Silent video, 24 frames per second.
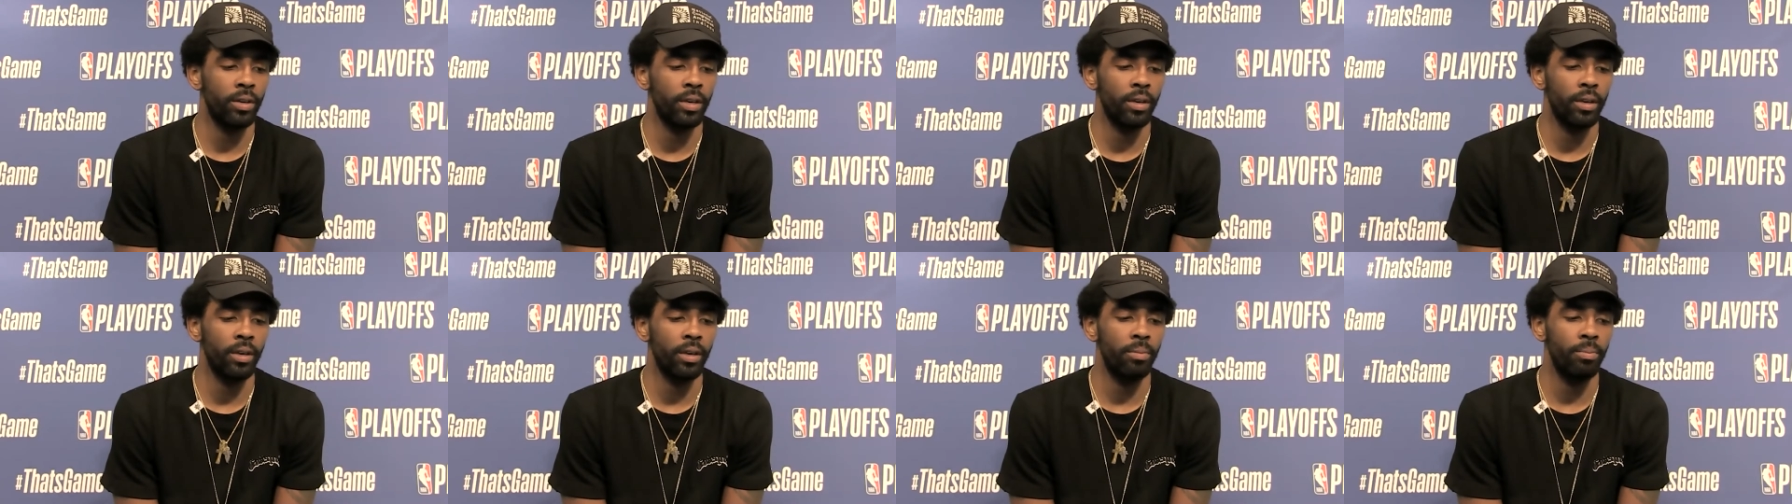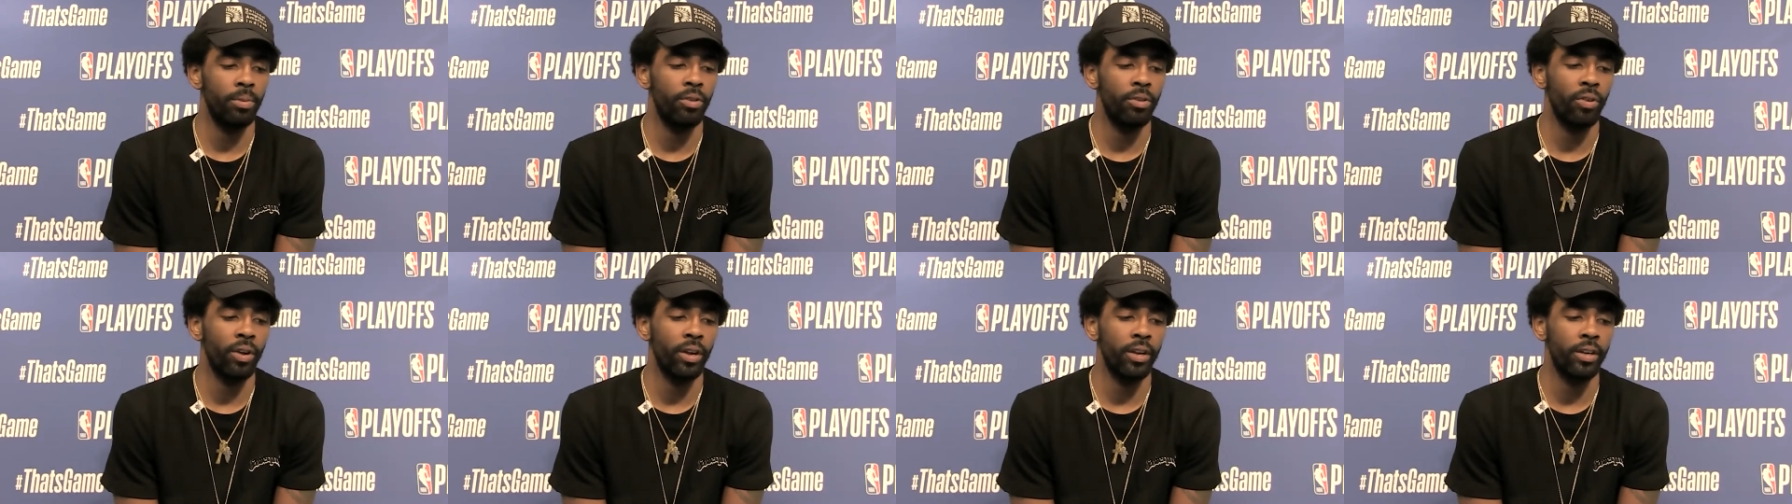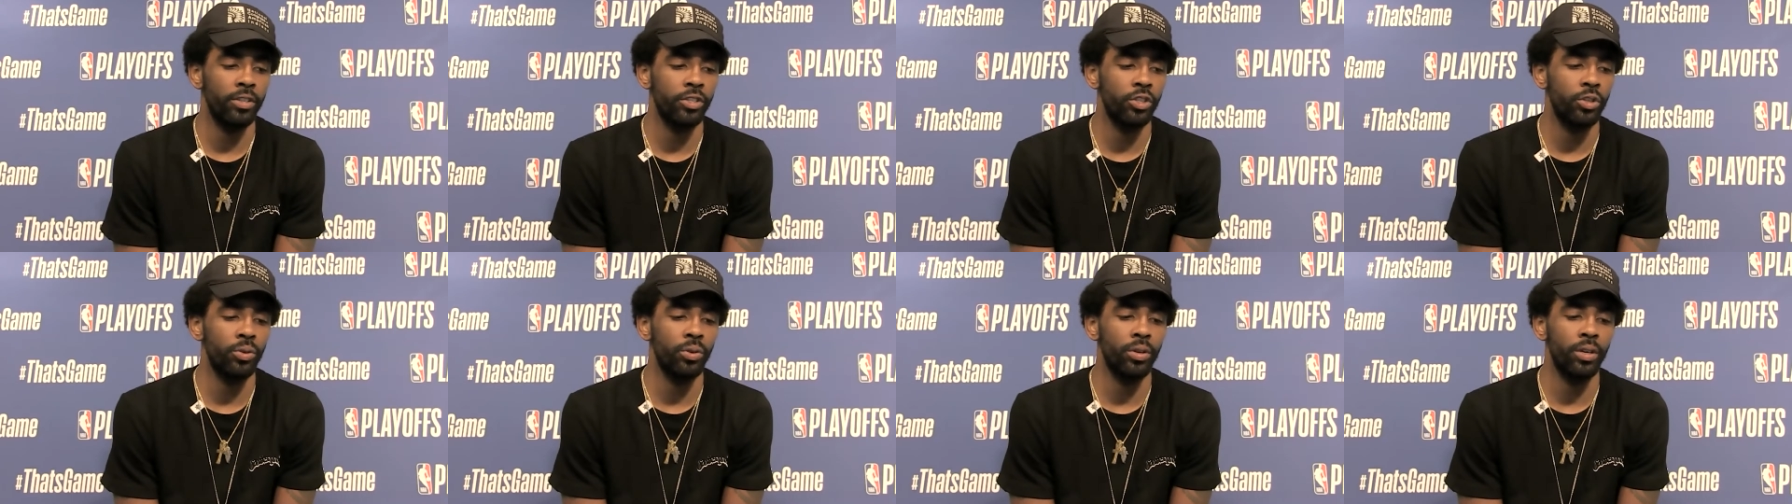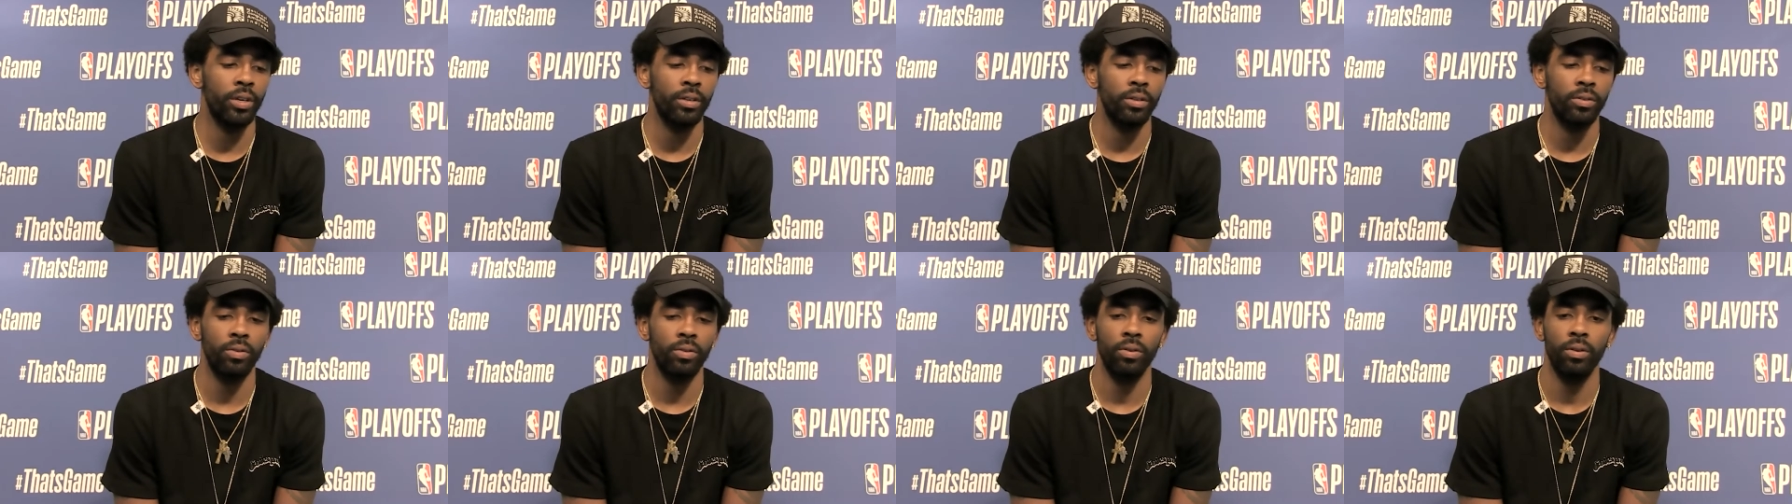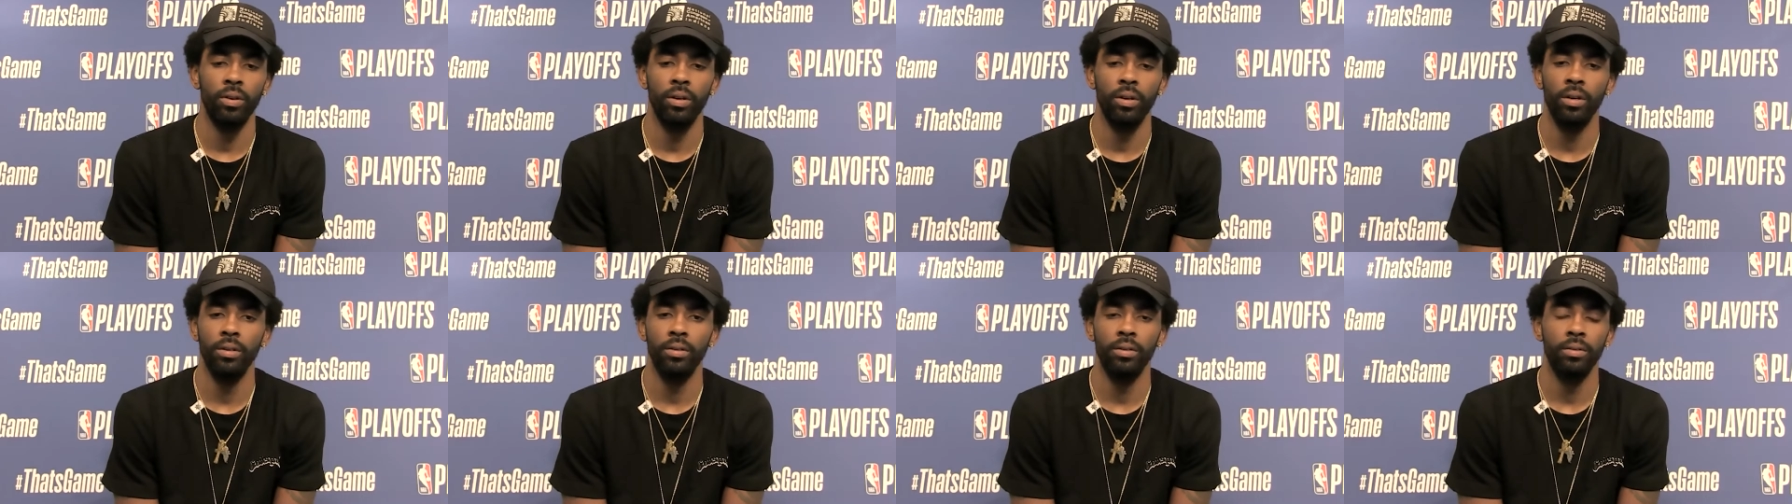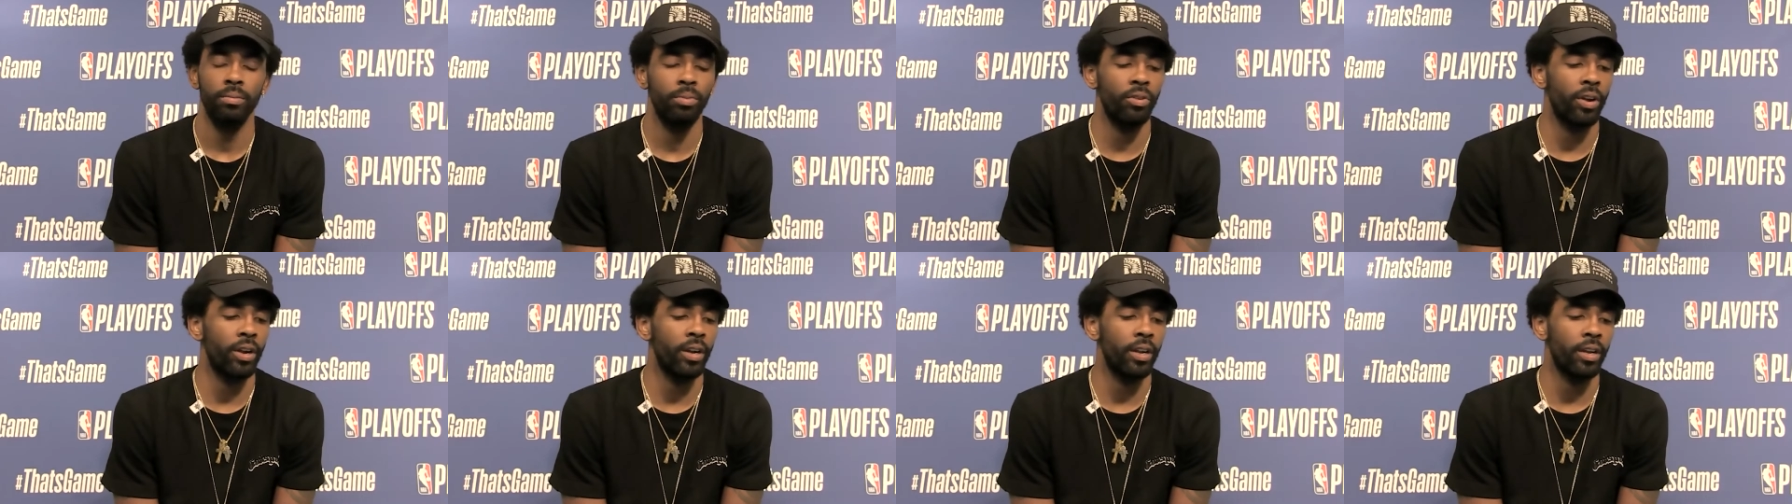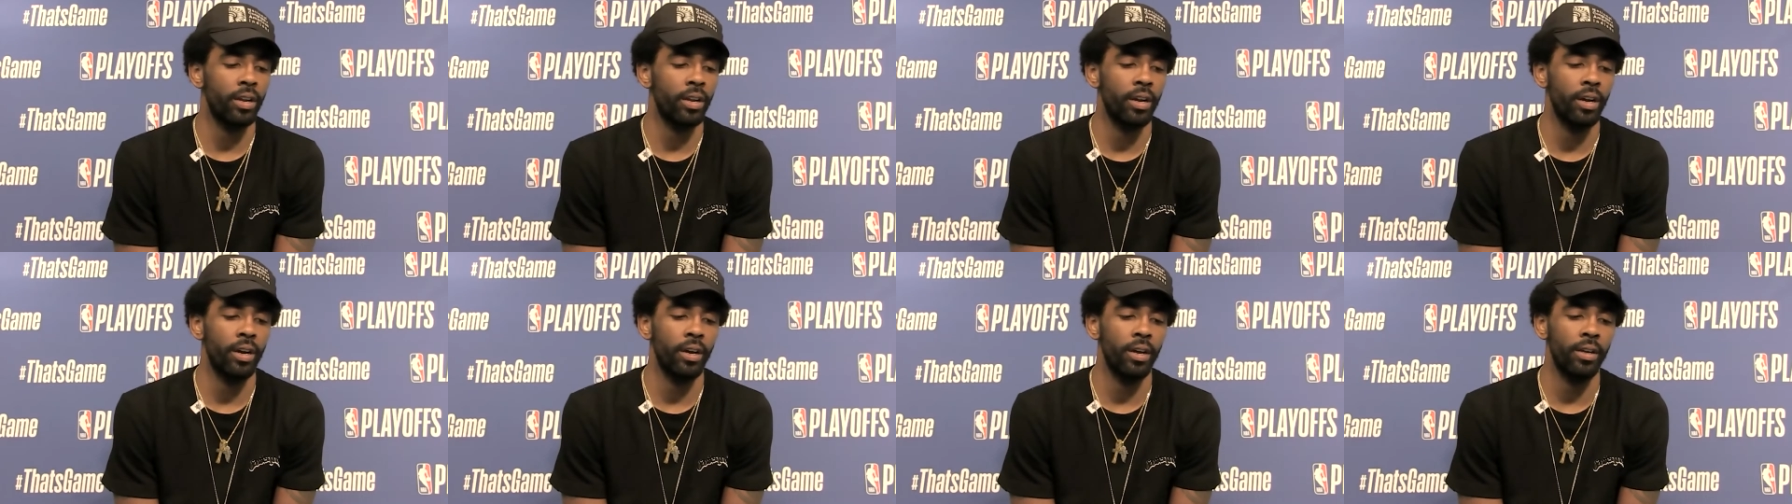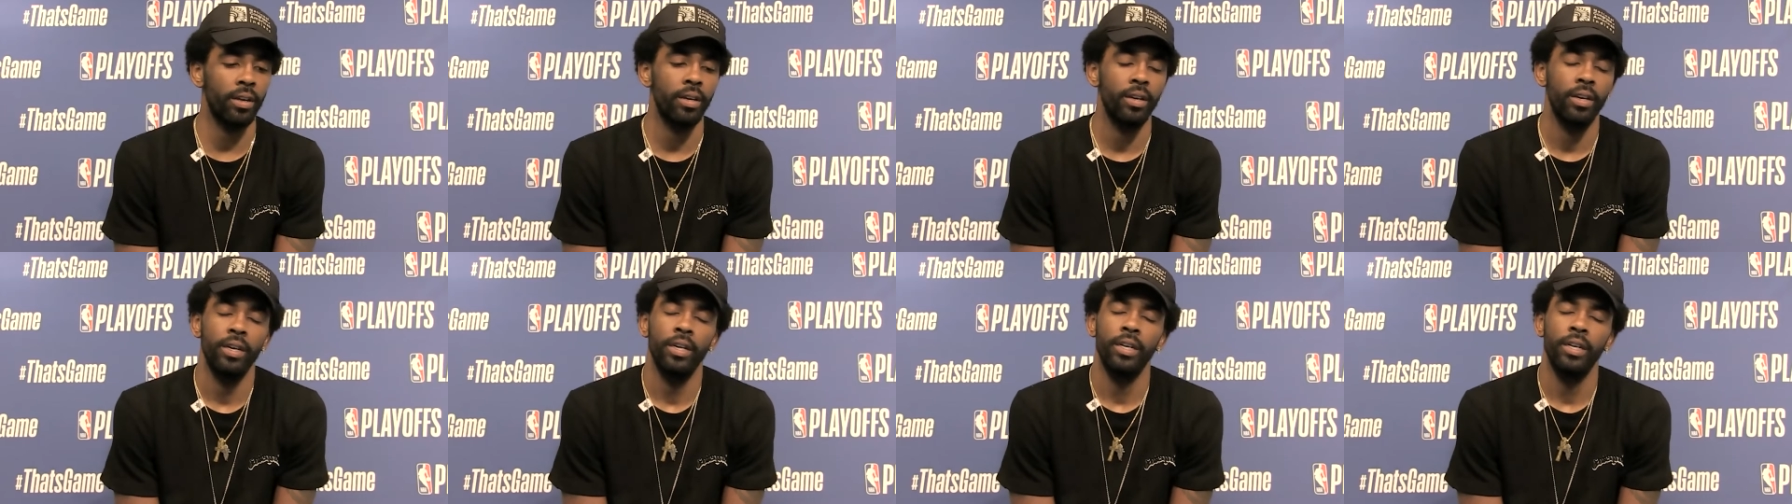and be ready to shoot it or be ready to cut.